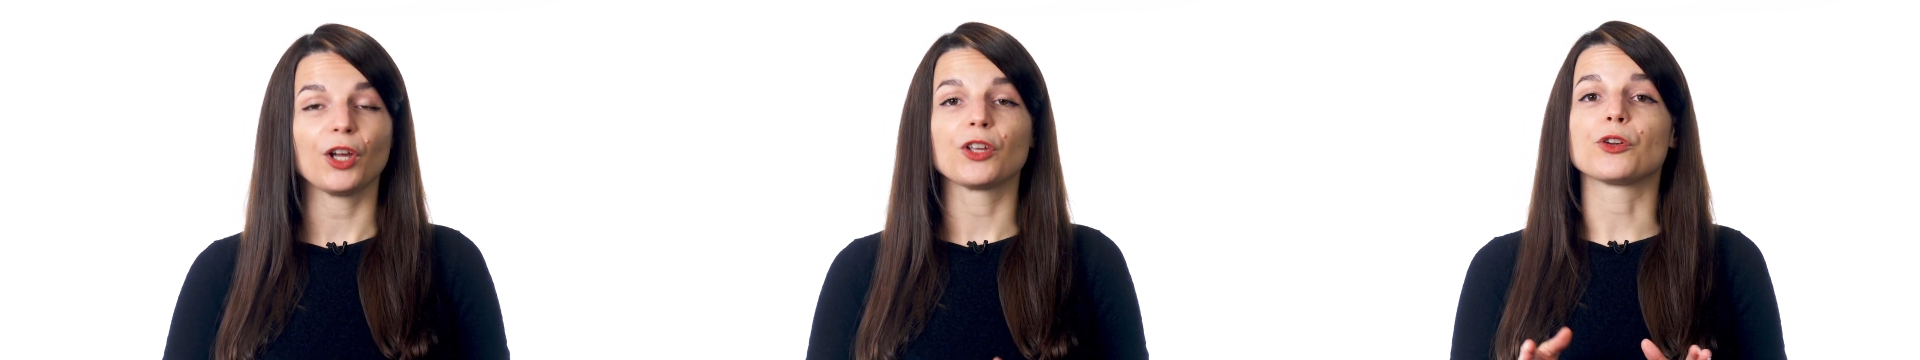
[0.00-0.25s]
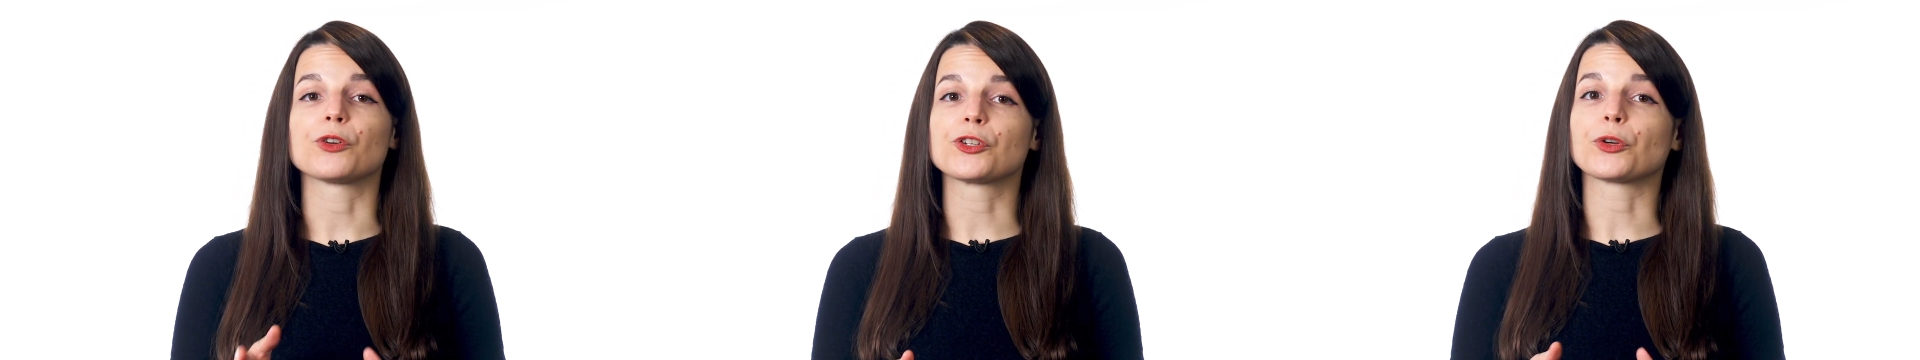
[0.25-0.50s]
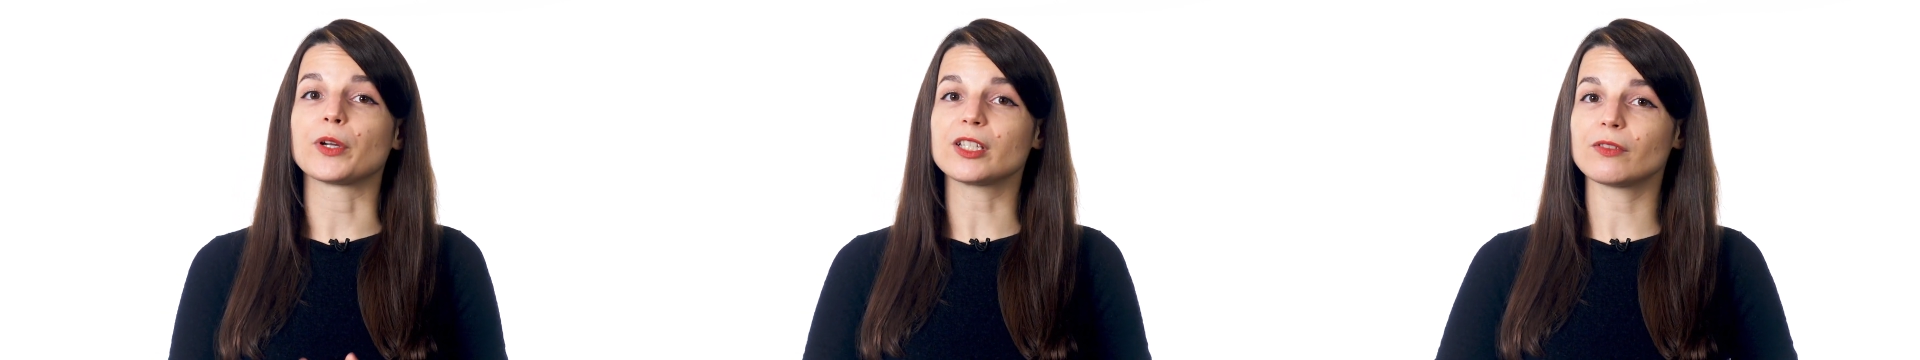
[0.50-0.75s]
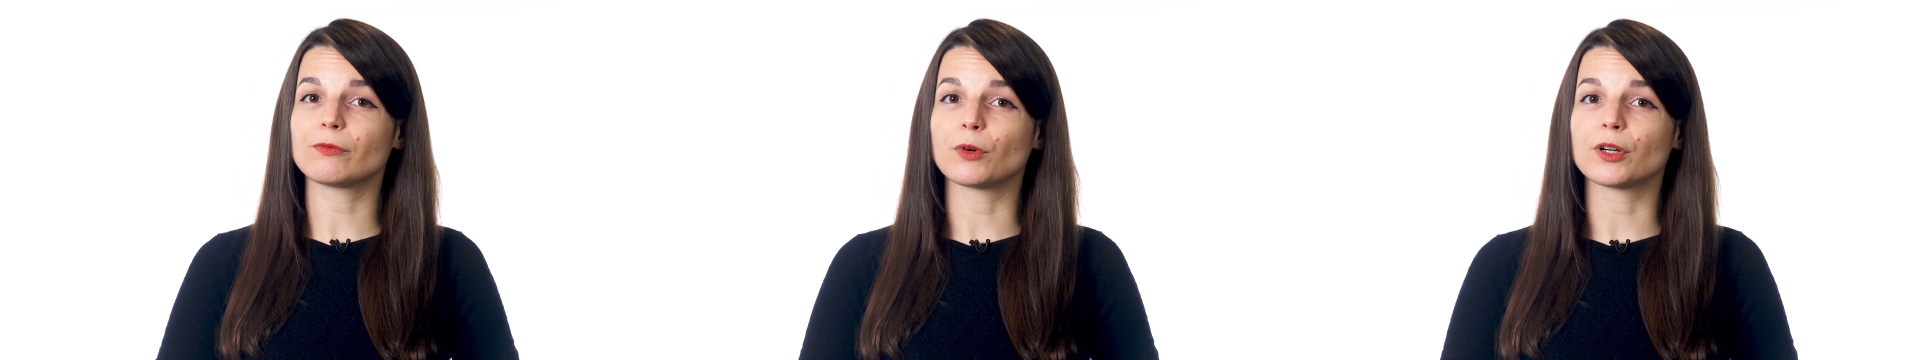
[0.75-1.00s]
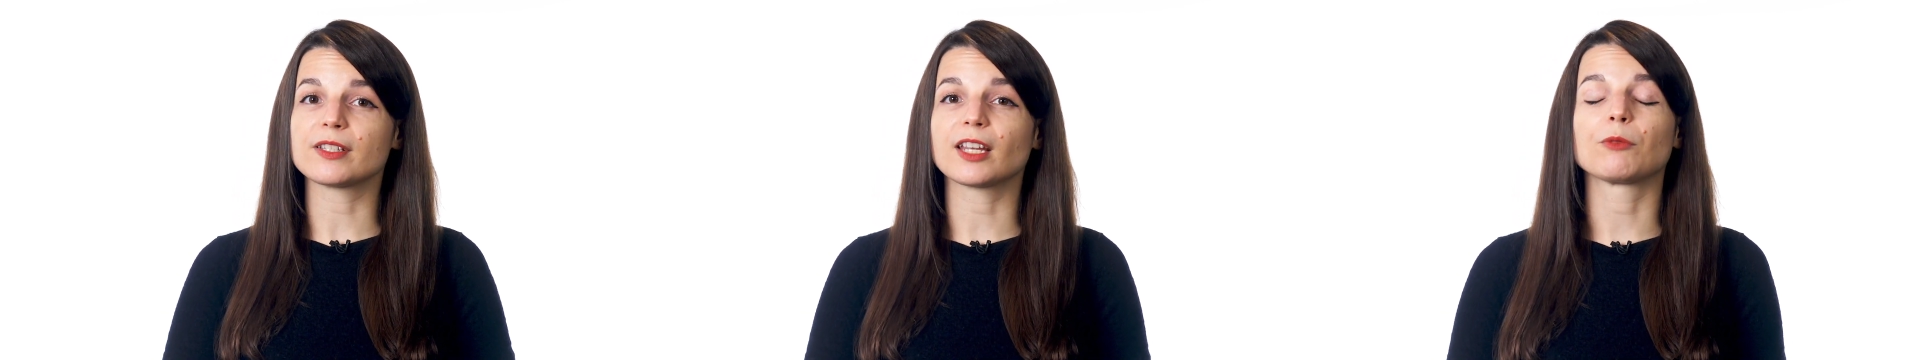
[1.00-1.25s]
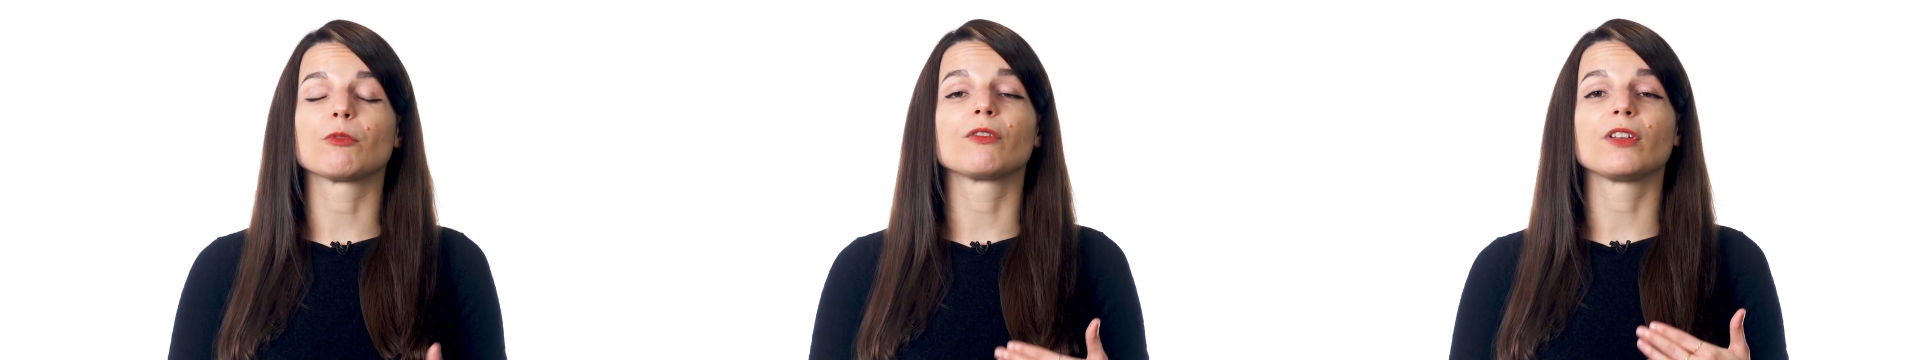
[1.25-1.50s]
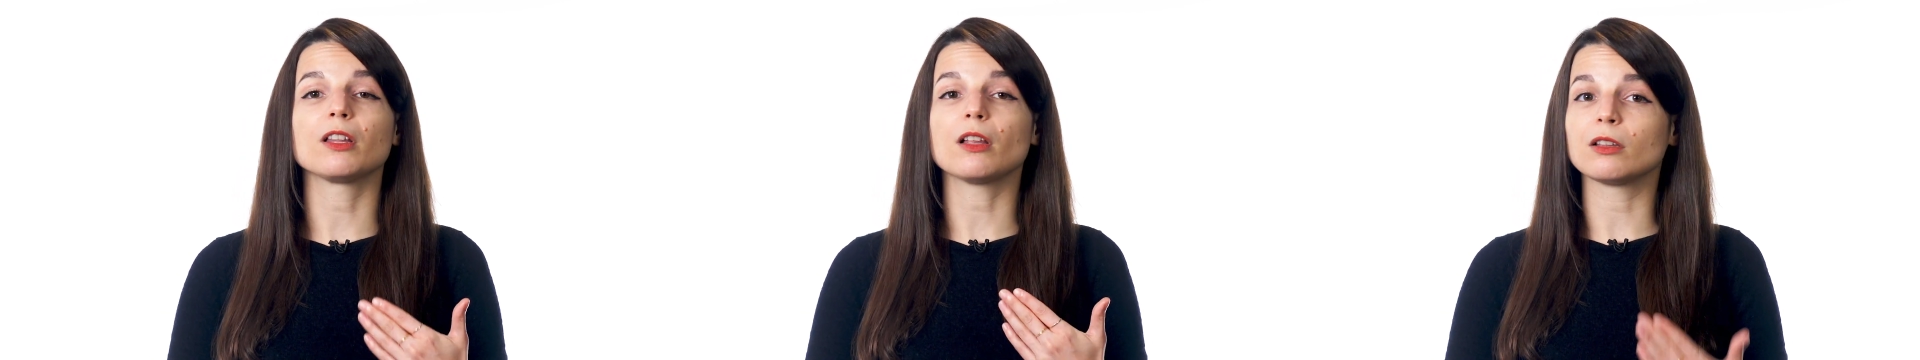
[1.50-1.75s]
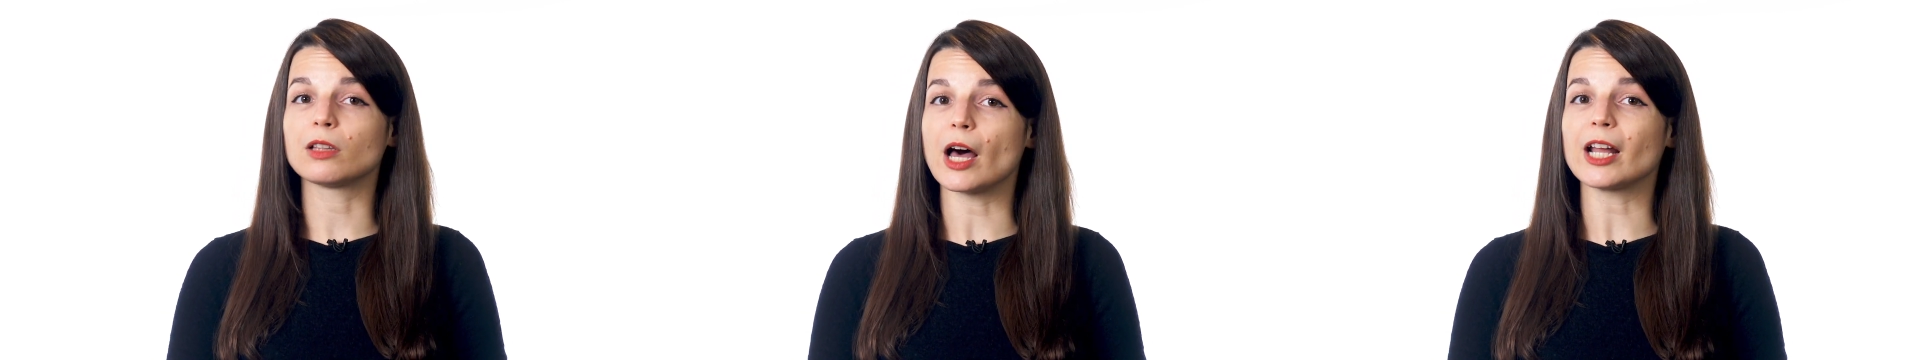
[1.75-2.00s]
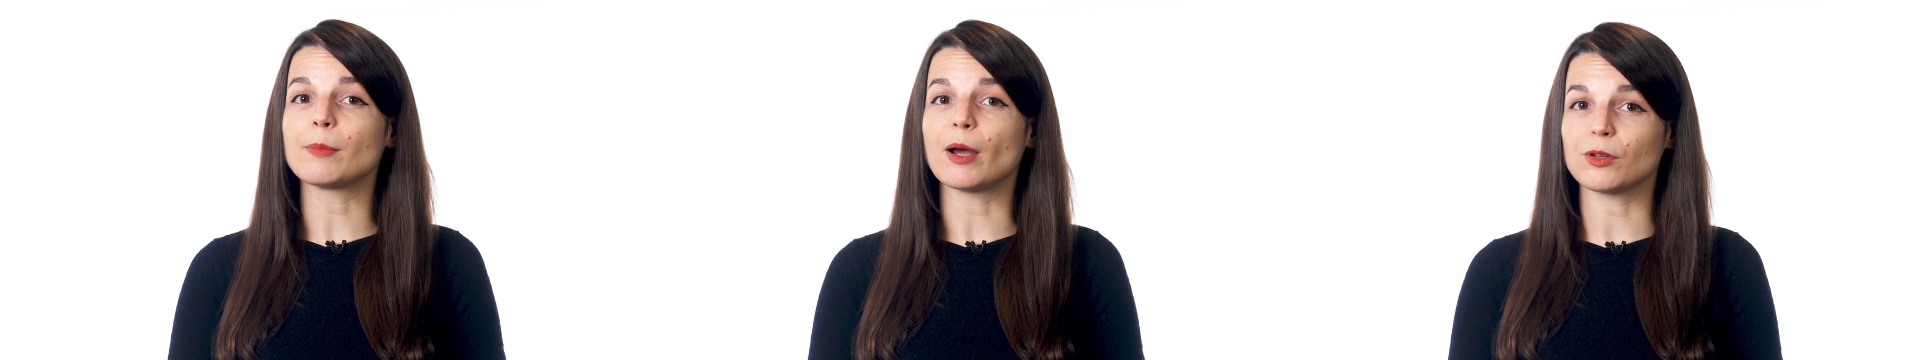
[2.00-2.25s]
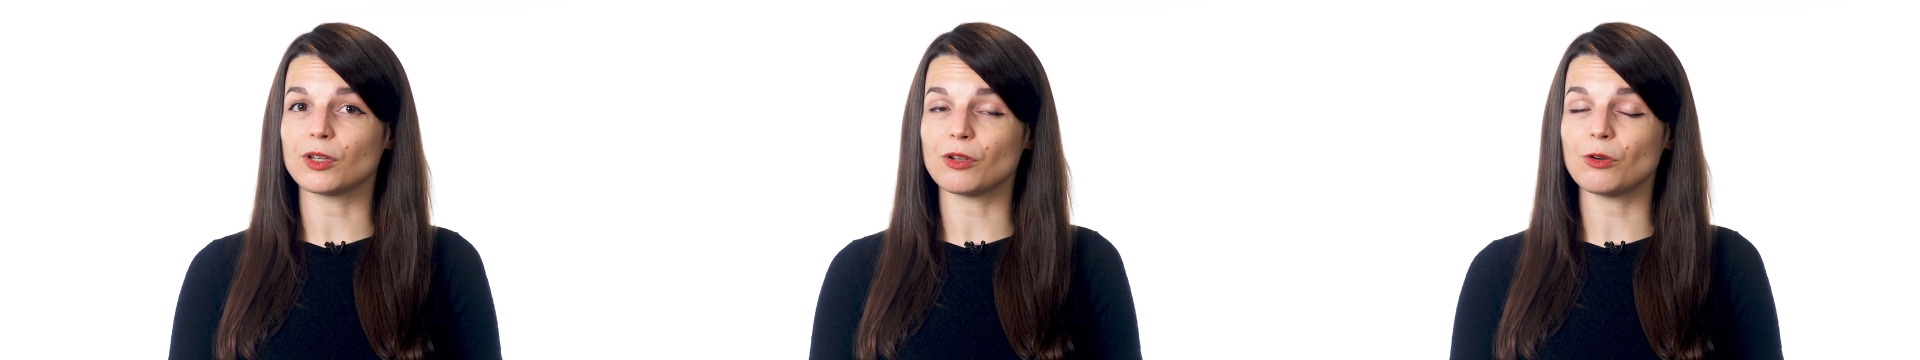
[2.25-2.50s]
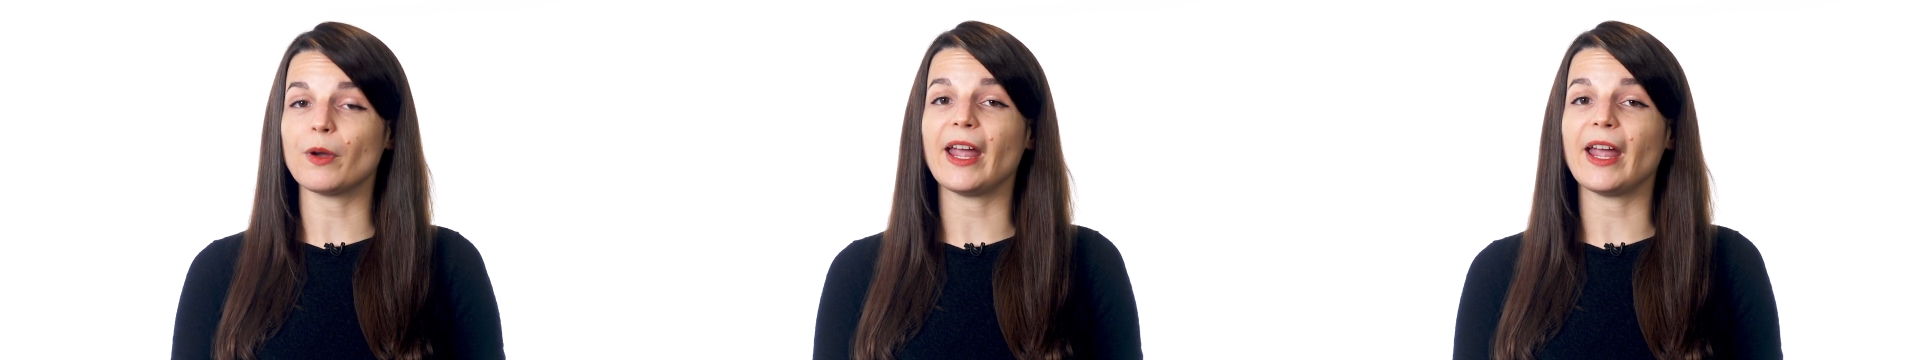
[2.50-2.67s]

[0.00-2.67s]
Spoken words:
Your choice of words can reveal a lot about you